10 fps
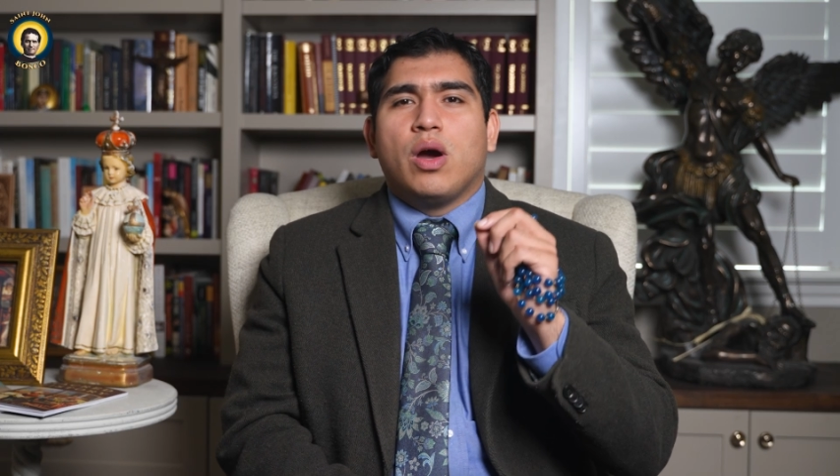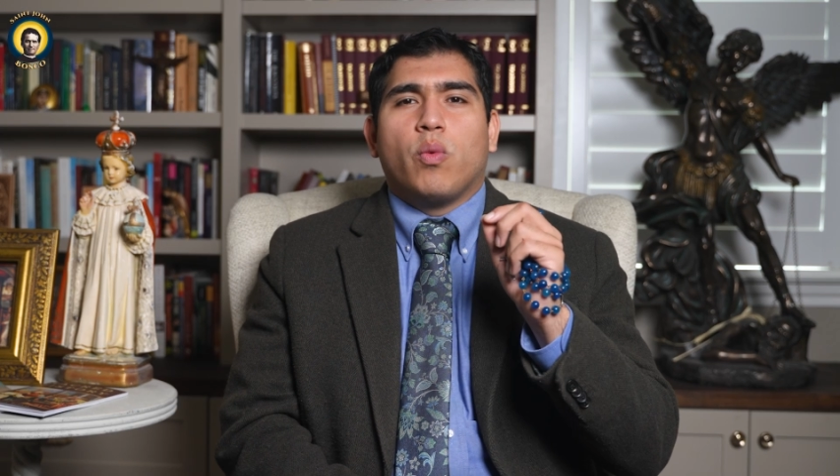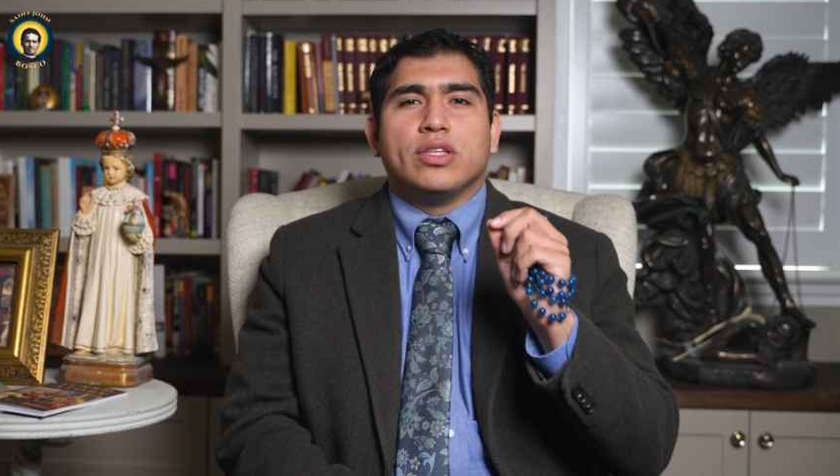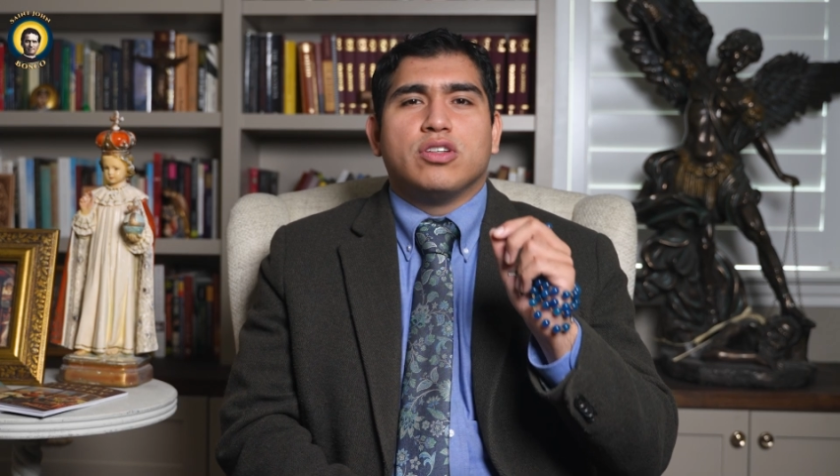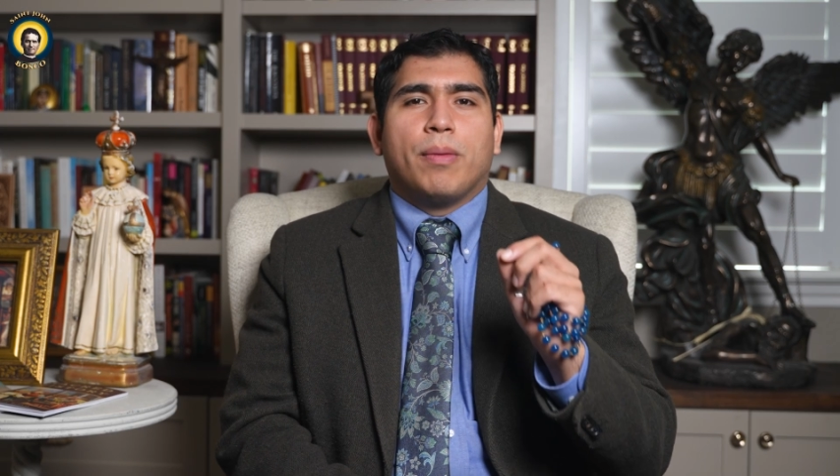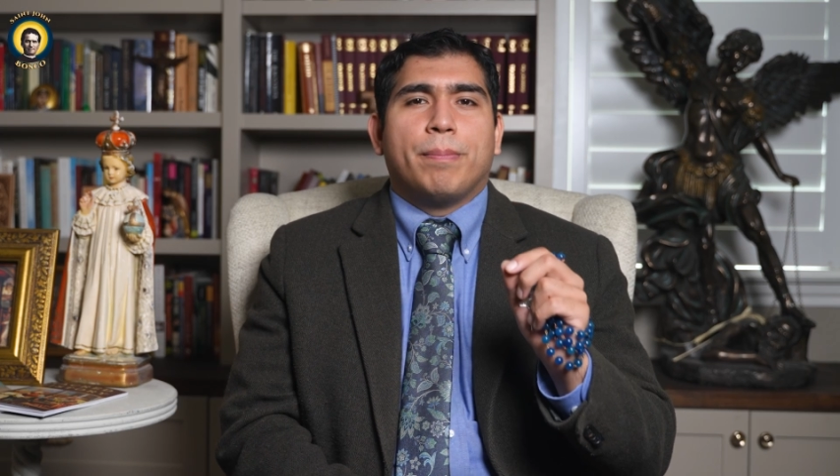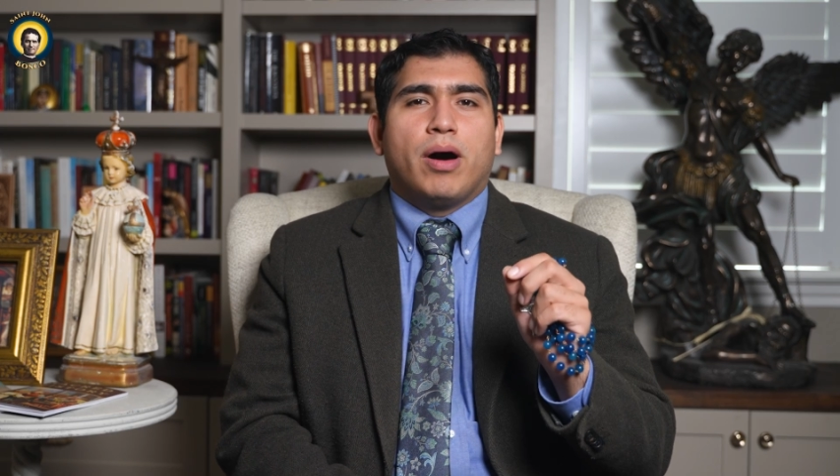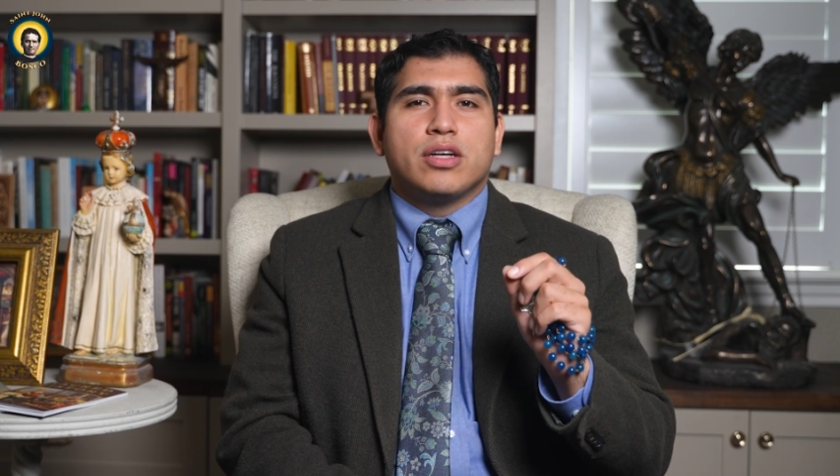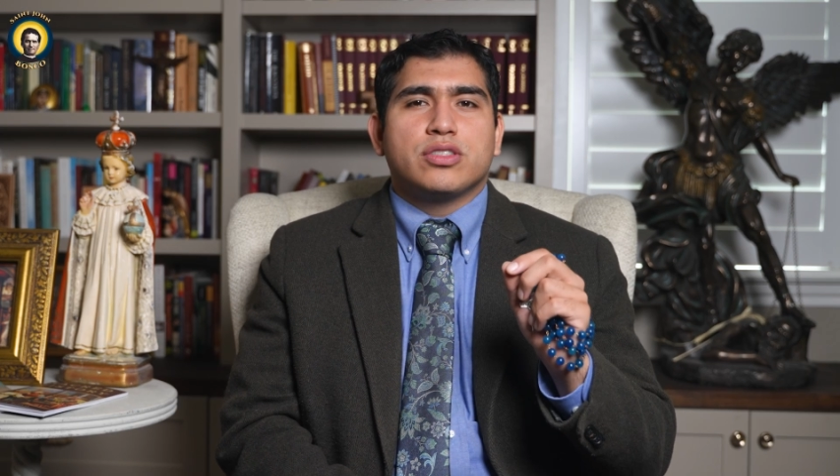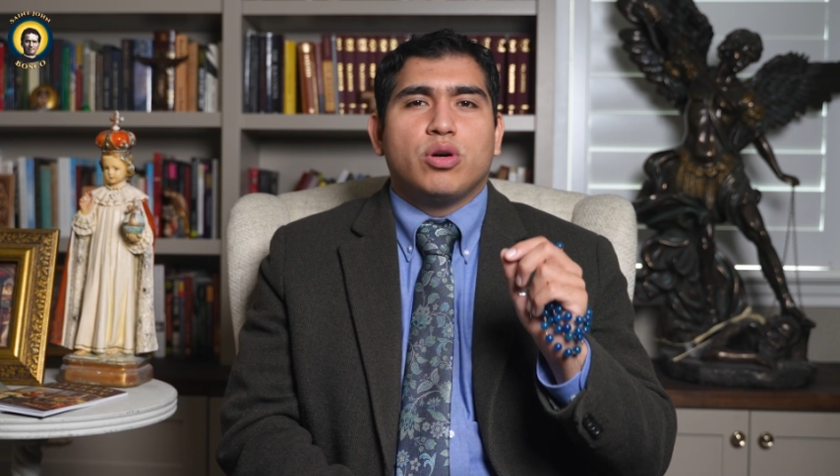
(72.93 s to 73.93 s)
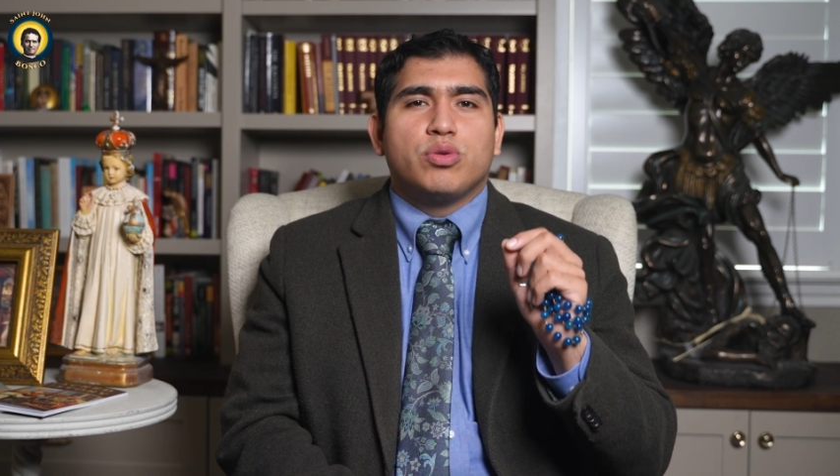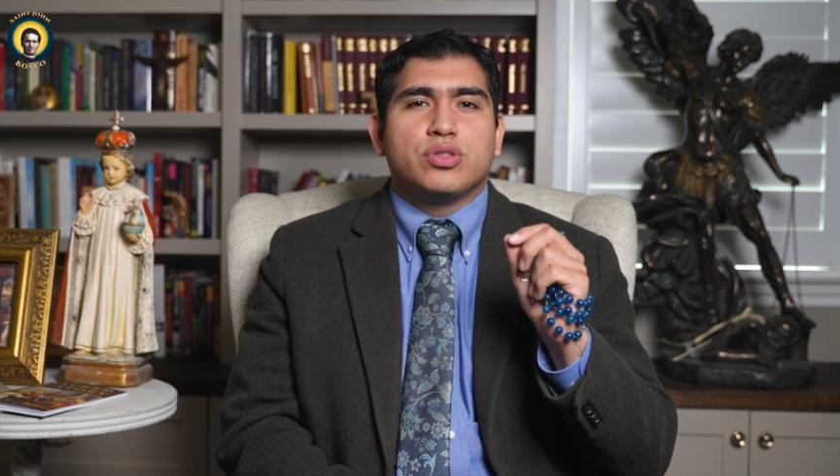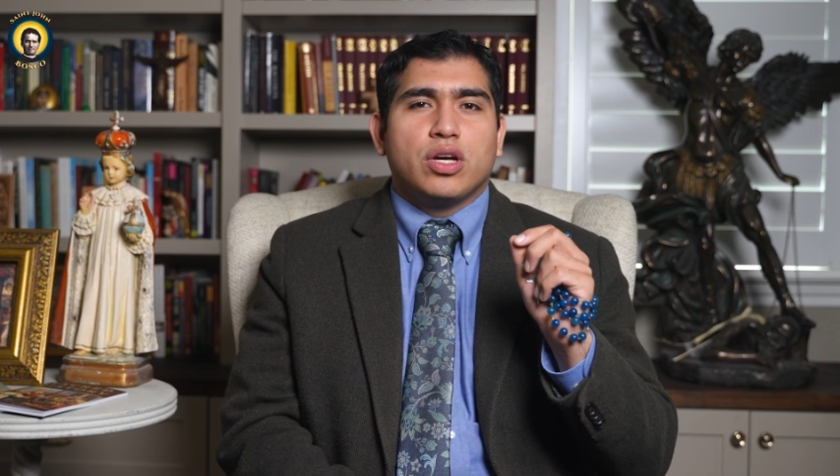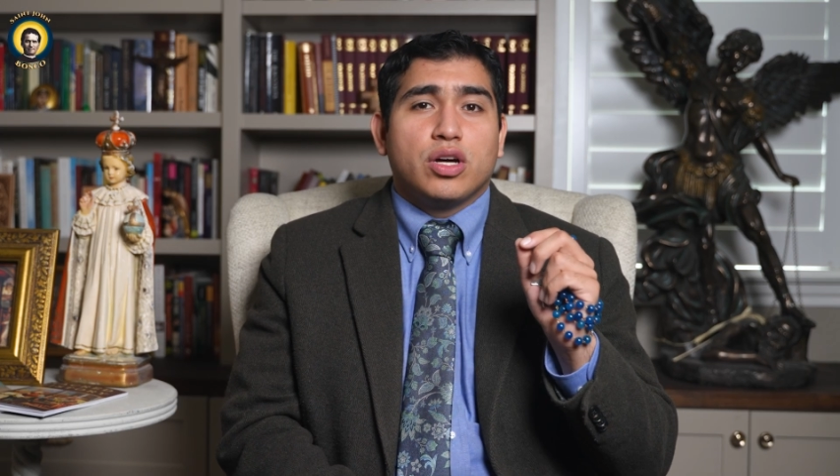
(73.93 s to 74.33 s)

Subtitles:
what Don Bosco's